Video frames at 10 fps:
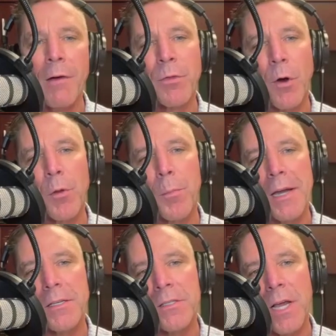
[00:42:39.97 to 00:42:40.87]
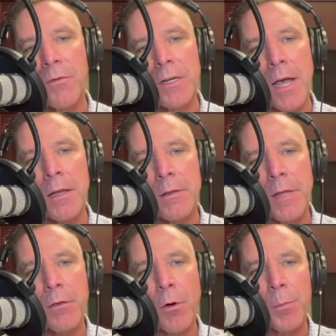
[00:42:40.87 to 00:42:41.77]
throw the bases every day? They
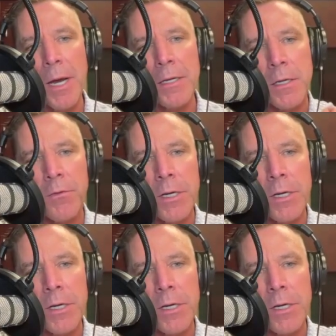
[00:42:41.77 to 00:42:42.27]
throw the bases every day?